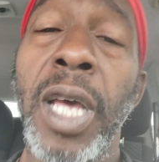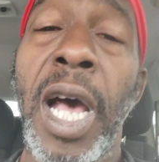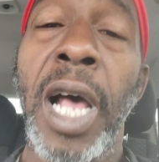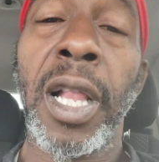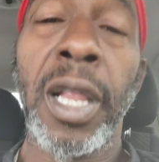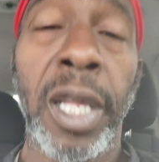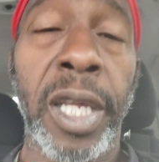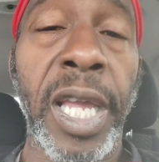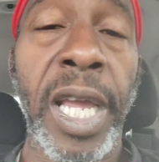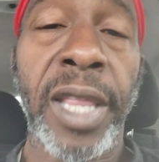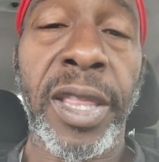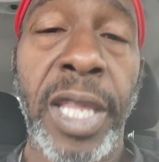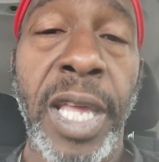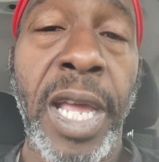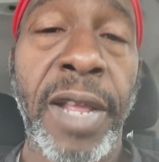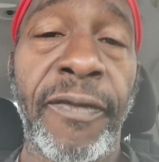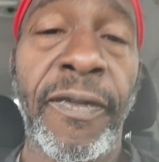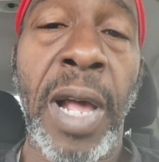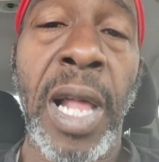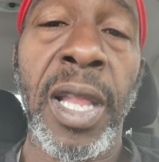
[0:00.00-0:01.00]
I look at
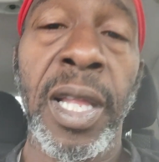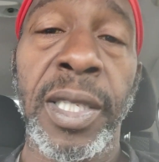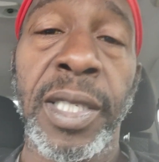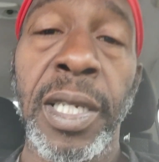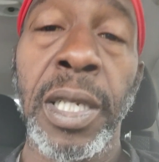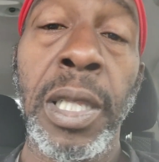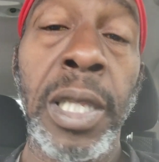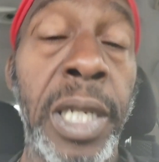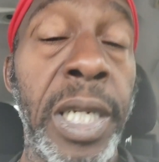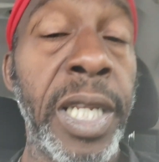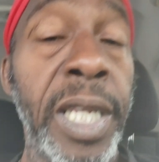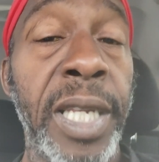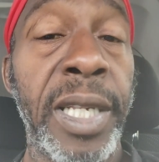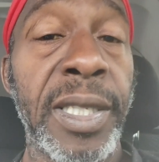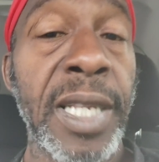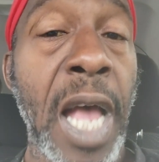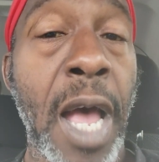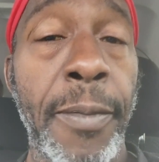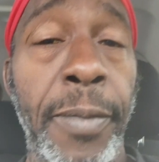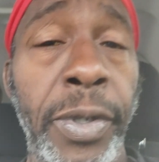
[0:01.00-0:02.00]
that volatility
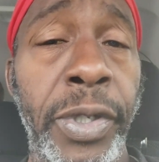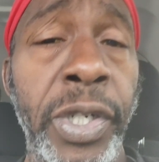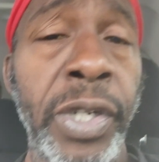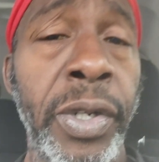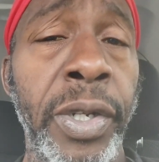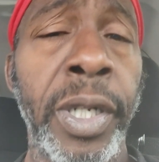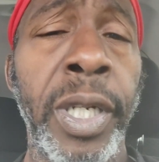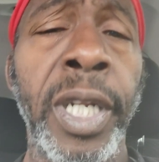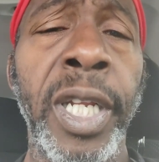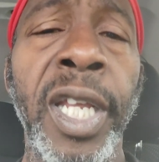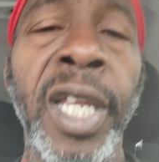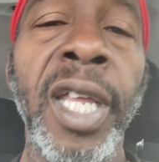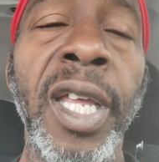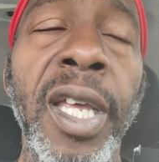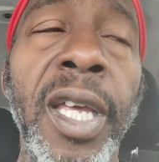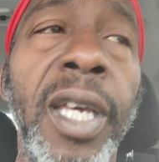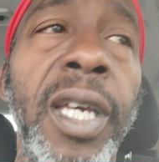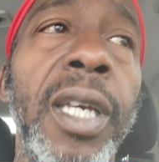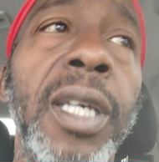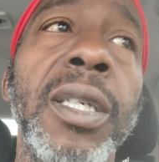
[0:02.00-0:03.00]
as opportunity.
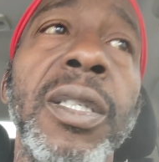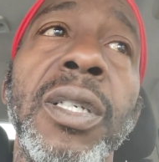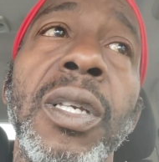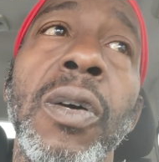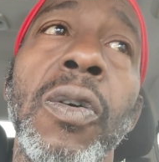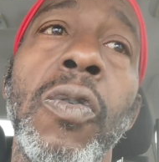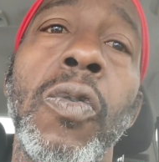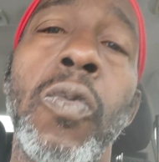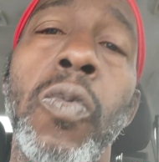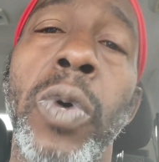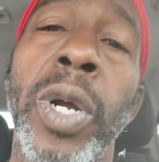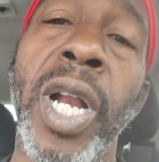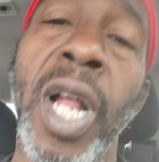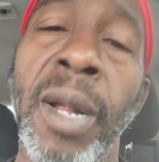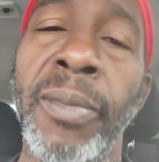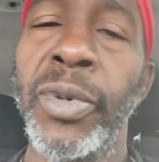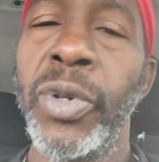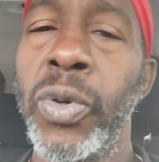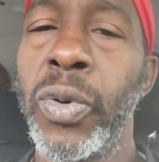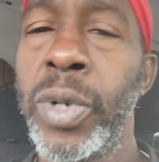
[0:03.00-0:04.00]
So what
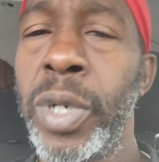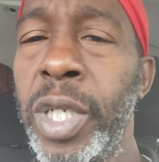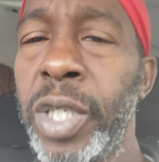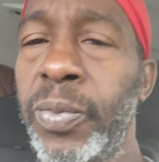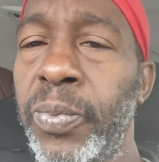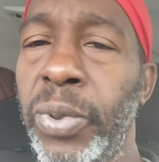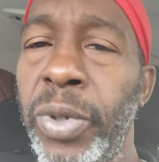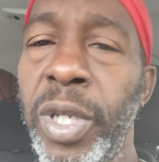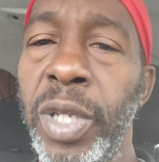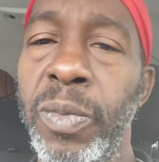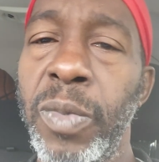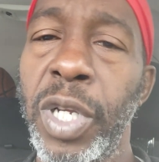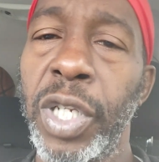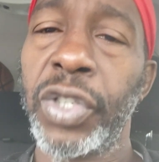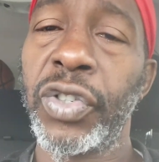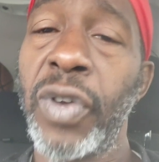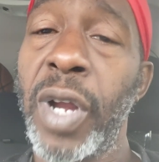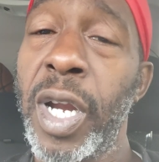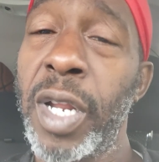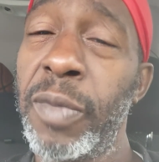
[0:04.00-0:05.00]
I'm doing is pretty
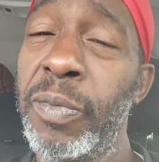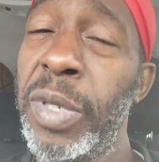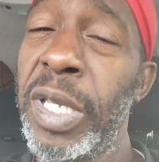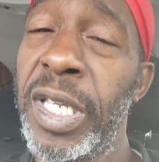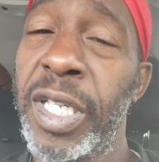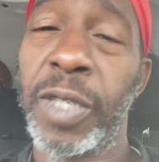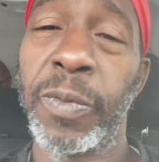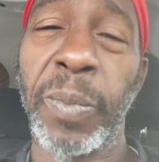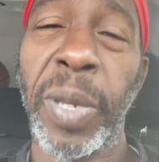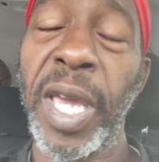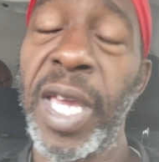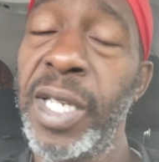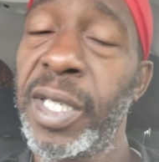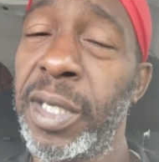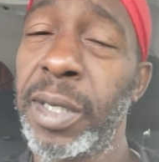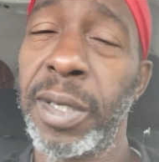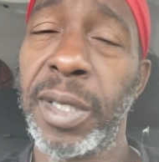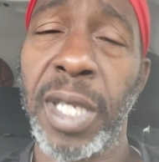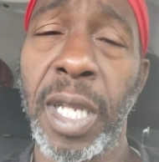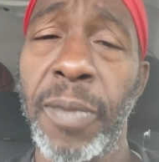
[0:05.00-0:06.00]
much trying to be as
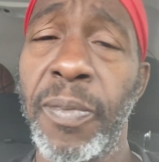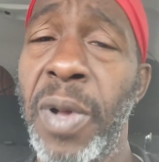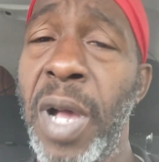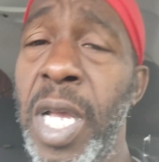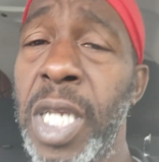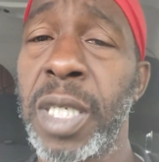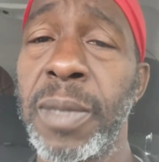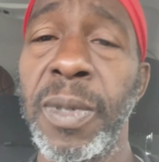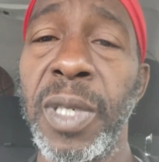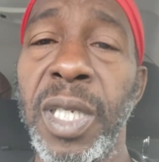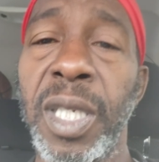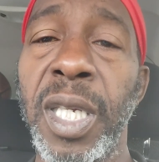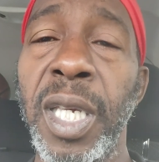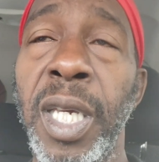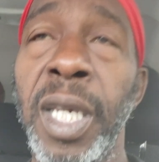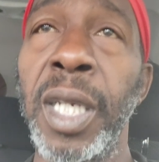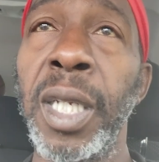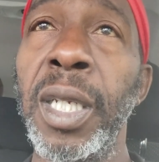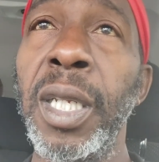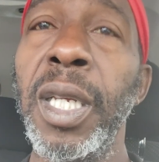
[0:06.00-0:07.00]
patient as I possibly
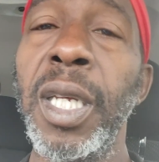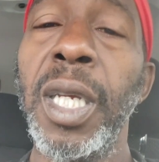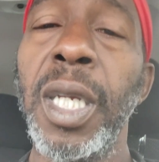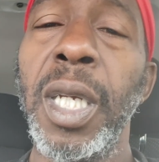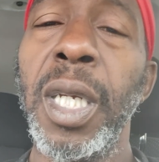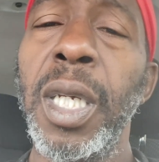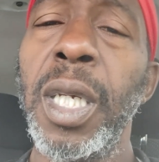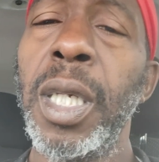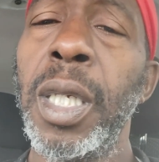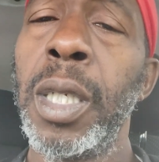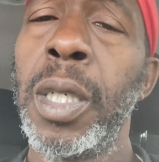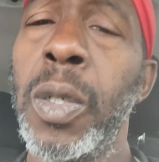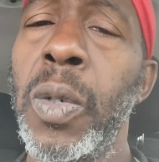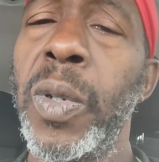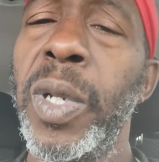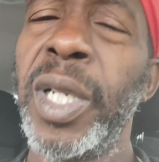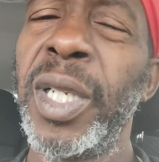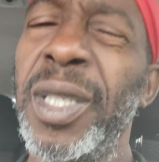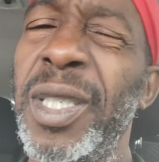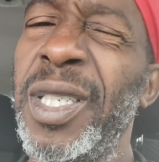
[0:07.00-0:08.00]
can, you
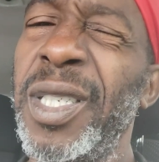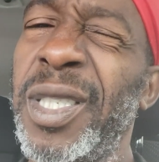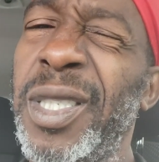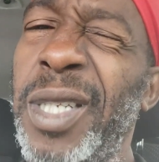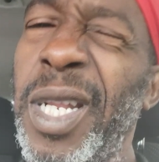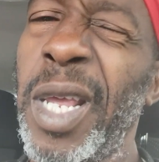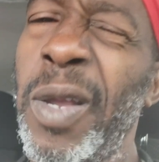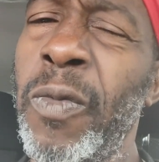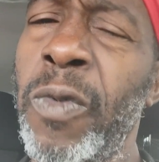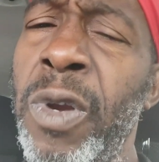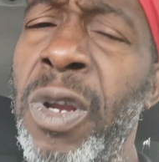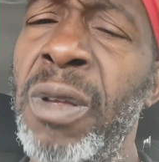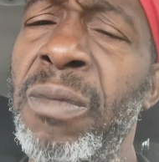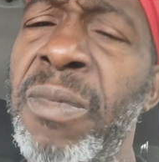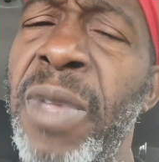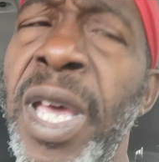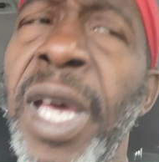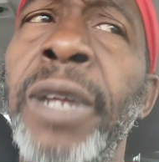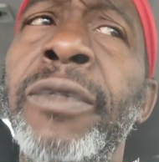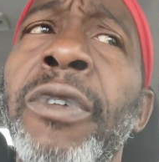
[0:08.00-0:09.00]
know, and just stay where
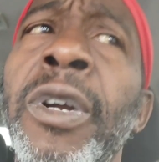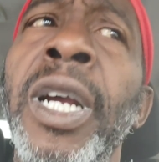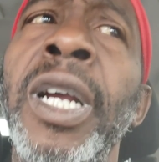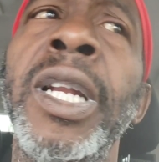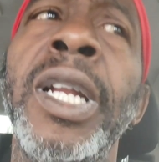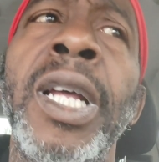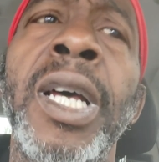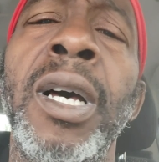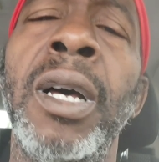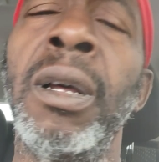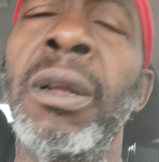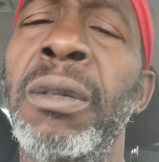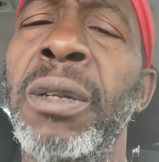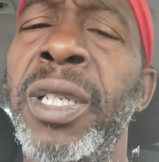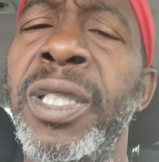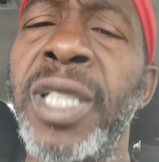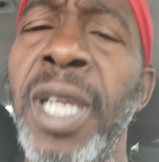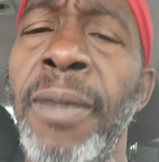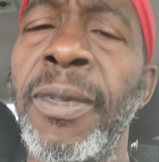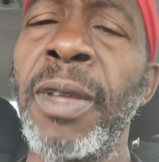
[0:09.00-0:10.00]
I'm at right now,
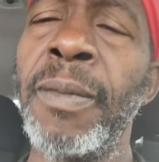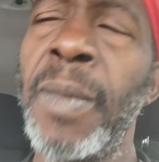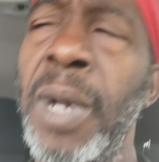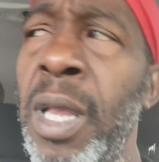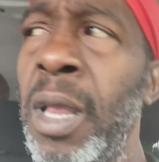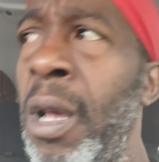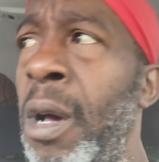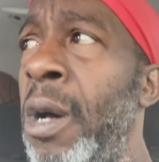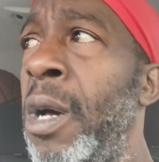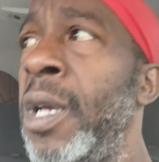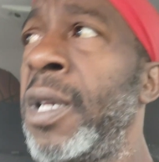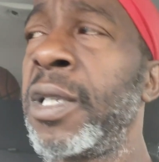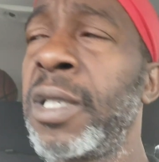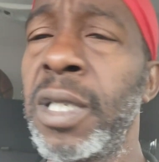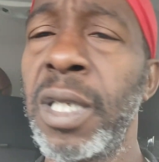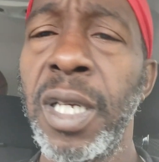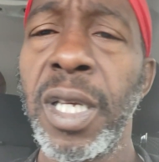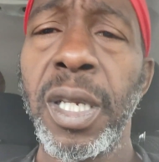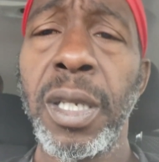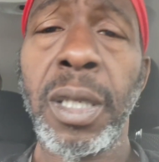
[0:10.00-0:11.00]
accepting my
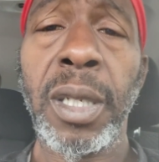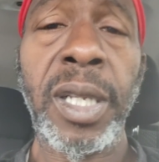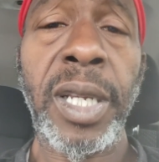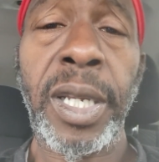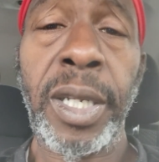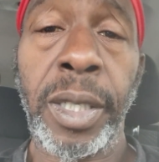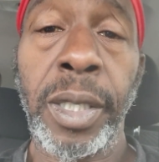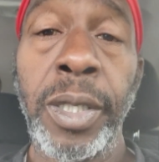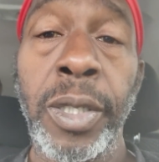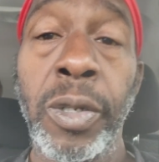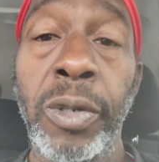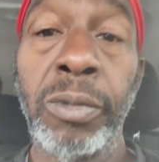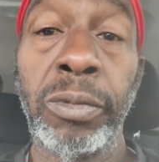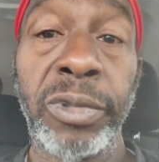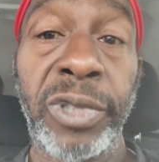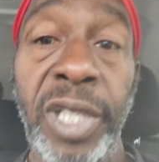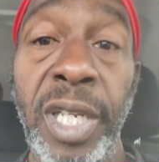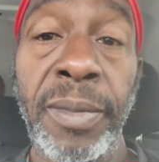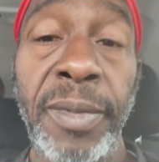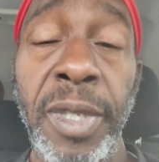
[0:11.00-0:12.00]
loss Eh, you know,
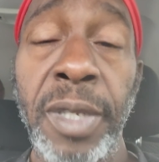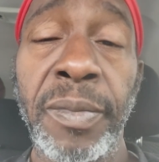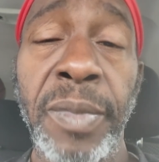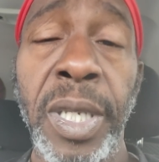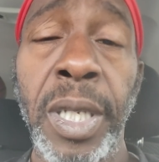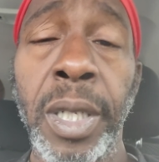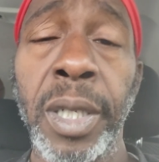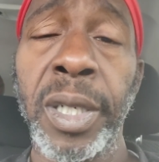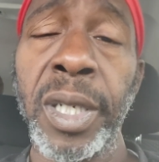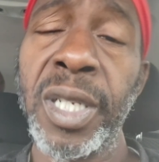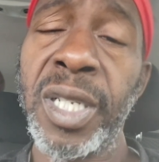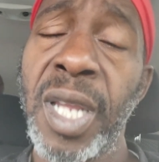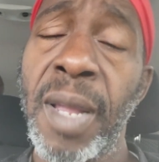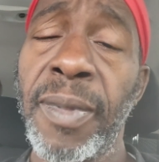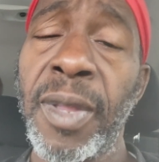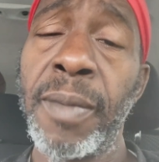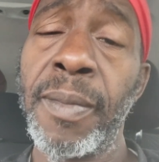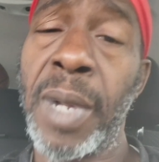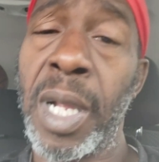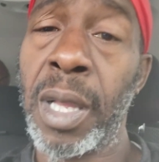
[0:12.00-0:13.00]
simply meaning
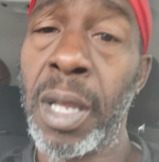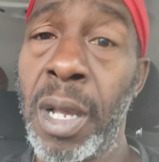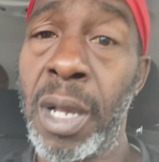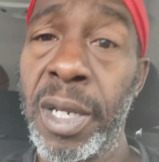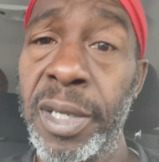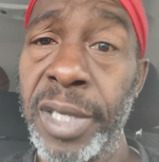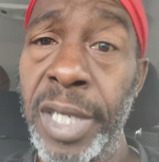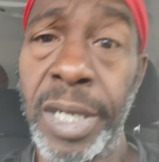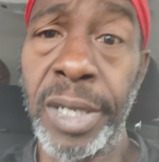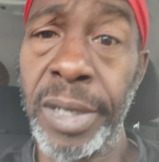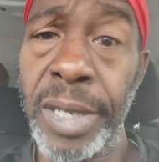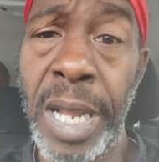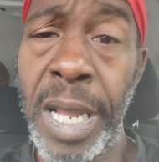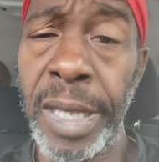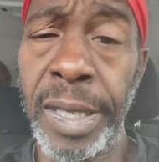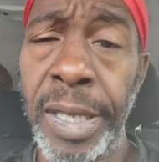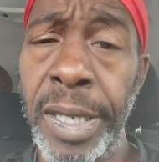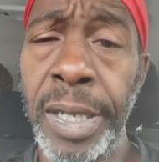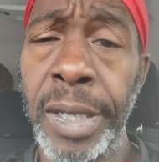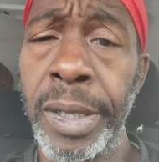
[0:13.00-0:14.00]
accepting my loss at
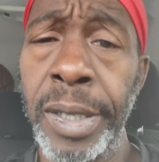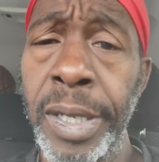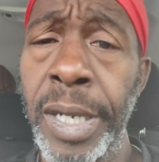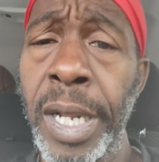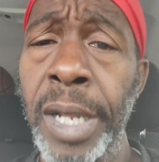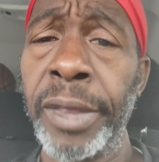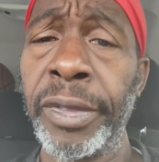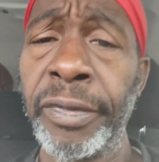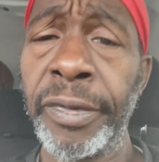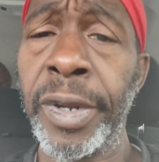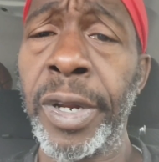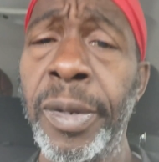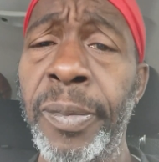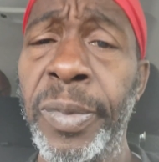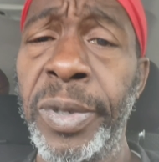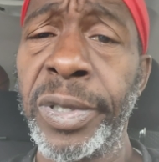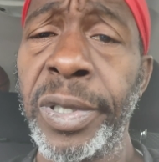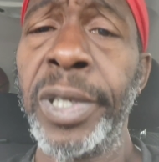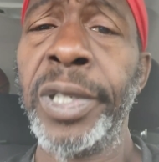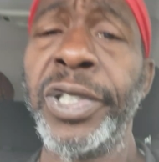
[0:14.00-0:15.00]
not getting it at
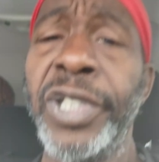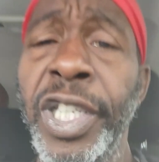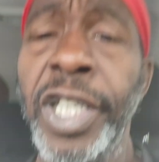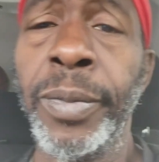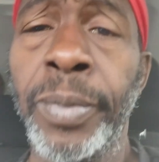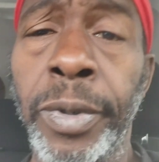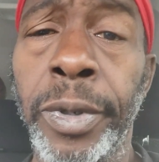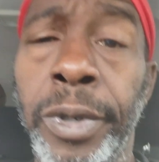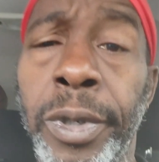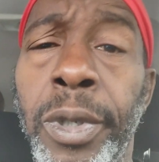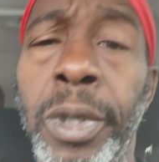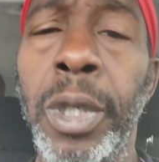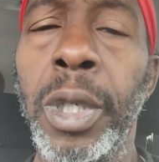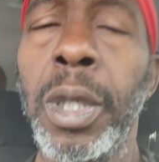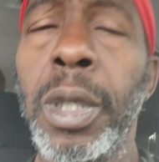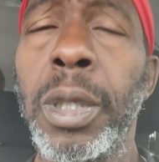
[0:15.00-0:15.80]
300% cheaper.